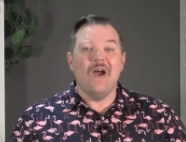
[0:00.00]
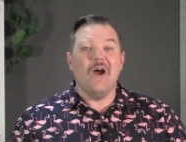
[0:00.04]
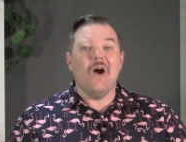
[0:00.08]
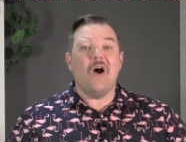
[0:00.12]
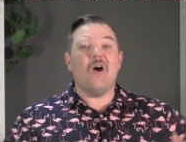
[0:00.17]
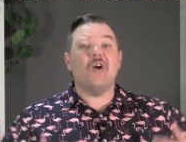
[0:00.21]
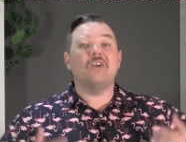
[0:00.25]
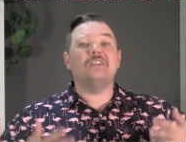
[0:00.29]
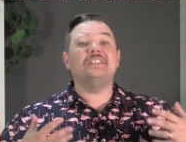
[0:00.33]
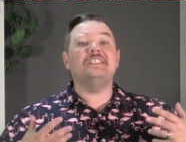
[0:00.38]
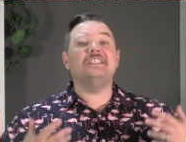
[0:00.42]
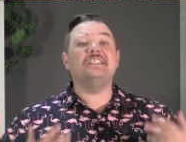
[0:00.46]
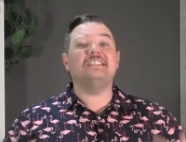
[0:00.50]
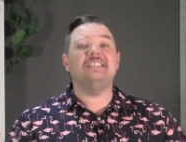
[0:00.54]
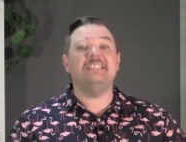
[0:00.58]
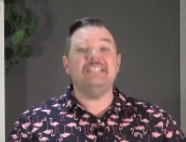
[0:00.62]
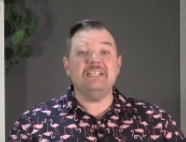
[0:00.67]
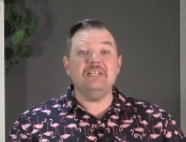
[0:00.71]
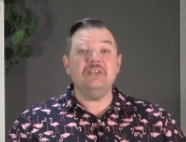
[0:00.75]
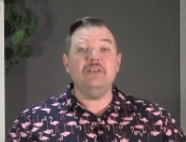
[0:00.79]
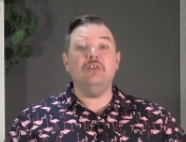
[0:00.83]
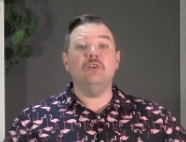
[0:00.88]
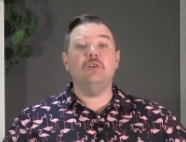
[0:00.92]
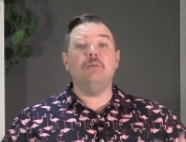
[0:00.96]
are
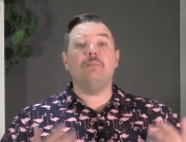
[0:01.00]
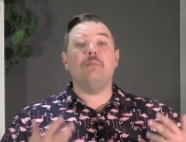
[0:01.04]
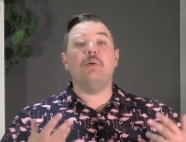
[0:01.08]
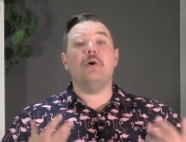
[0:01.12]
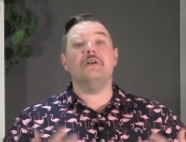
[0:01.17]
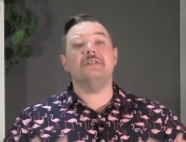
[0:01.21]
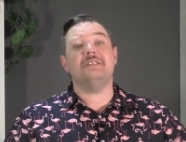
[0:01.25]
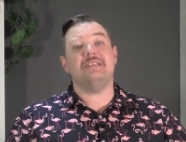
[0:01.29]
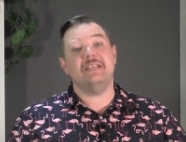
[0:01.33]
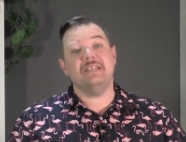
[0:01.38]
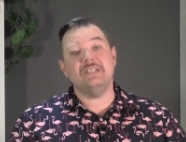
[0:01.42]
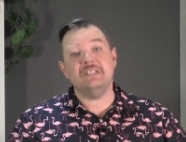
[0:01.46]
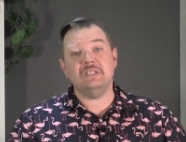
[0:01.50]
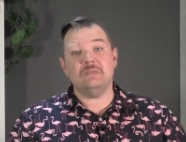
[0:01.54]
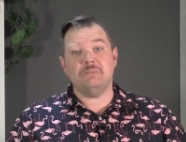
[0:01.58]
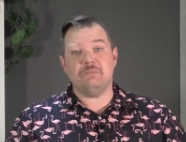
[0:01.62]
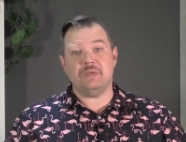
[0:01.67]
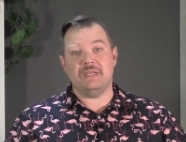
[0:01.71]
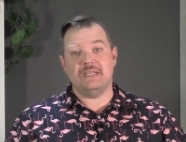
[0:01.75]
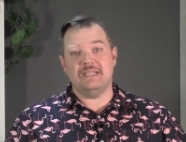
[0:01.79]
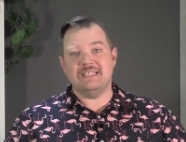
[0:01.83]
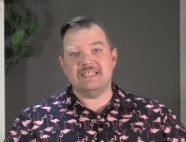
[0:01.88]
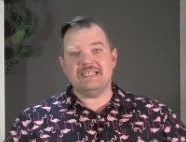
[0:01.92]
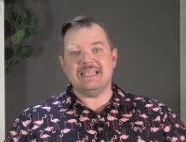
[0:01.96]
still
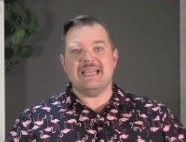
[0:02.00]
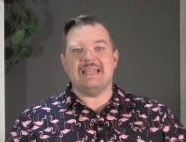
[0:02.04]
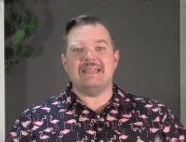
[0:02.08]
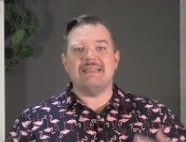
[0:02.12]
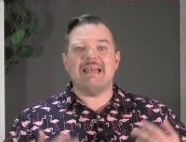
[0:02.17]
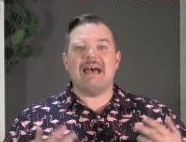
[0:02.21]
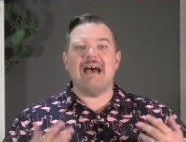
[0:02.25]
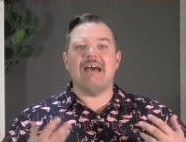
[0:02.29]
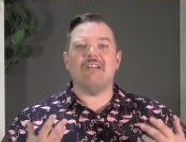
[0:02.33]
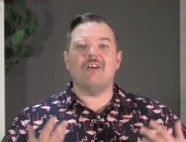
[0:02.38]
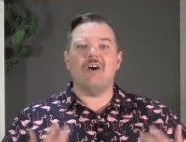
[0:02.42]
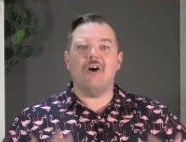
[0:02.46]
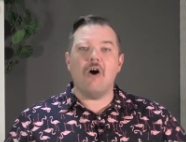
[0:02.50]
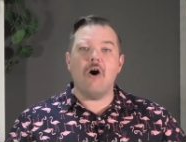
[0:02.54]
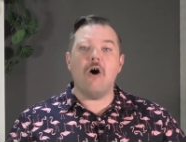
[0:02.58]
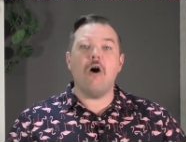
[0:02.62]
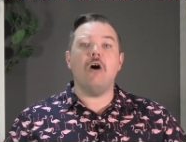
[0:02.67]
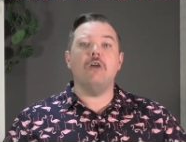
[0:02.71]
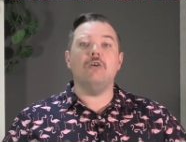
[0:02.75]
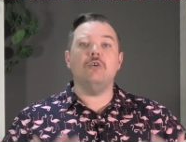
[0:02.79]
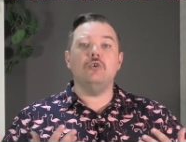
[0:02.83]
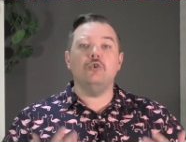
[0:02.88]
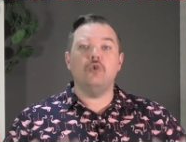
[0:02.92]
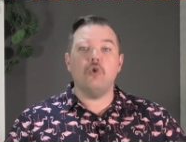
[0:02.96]
participants in that
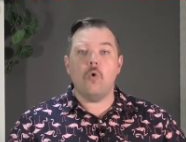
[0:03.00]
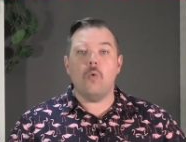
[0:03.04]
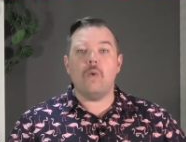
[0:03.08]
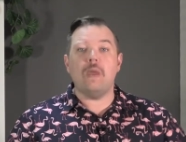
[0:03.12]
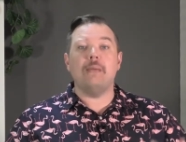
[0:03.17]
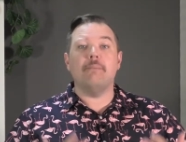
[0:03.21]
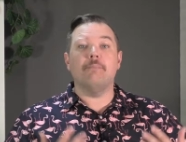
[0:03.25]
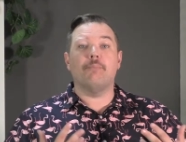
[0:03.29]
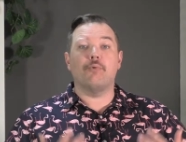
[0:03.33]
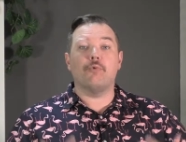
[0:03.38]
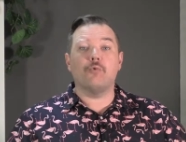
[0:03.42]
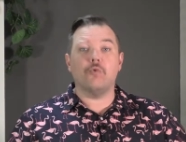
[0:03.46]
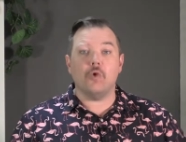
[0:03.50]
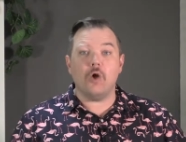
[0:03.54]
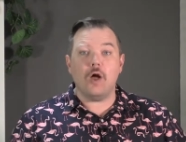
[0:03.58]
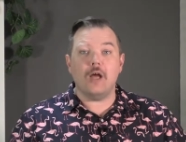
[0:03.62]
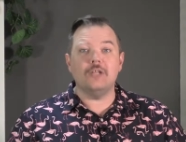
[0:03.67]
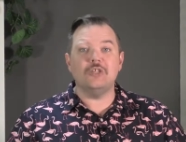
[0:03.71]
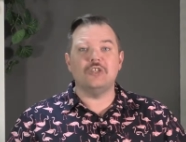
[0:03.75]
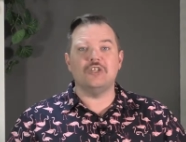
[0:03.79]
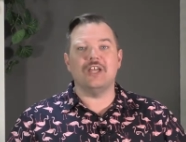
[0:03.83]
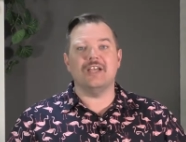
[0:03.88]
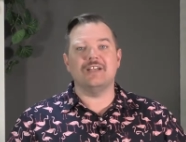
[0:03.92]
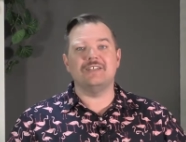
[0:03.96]
ongoing
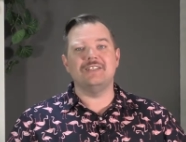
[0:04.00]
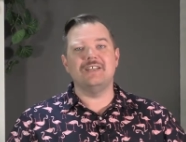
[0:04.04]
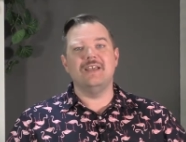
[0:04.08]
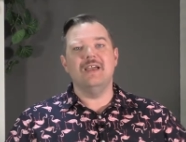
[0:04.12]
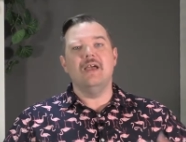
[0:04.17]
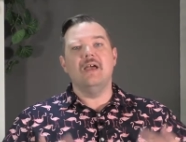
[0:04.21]
project